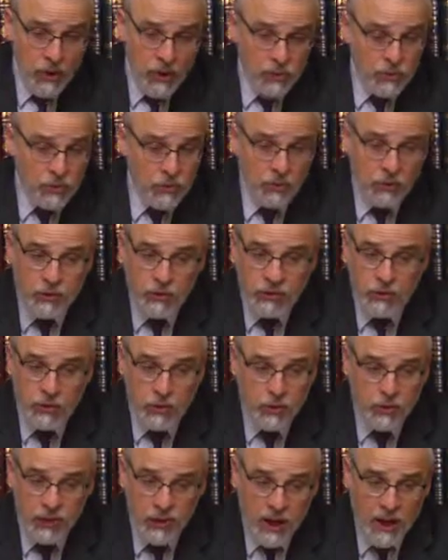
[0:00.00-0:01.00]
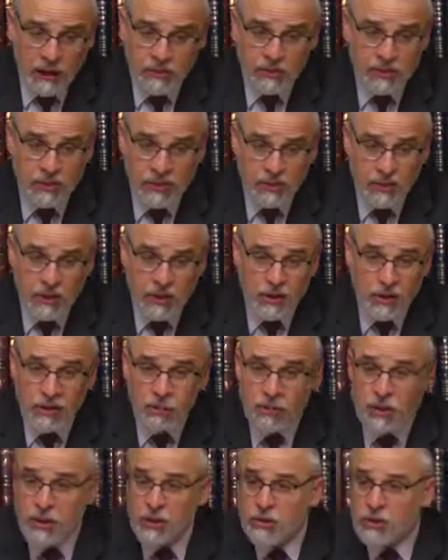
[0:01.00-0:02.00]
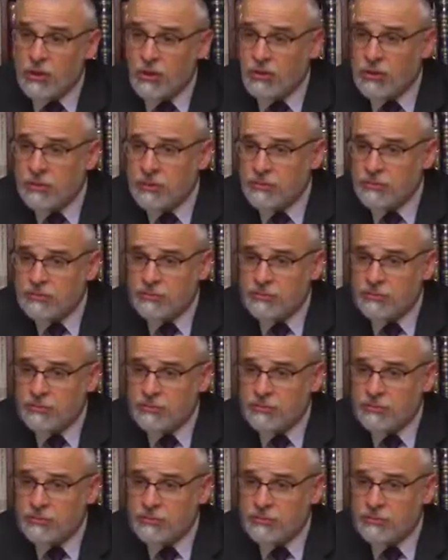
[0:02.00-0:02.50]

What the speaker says: sources that were not particularly religious.